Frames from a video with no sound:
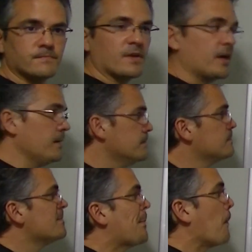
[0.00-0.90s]
Okay?
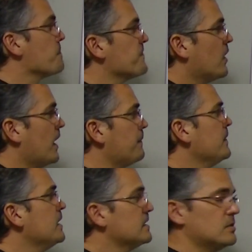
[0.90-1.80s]
fine.
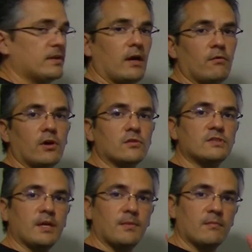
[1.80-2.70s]
so now we go to
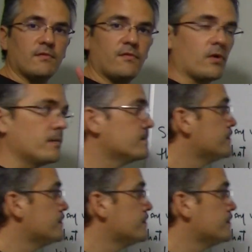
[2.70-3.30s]
step number four.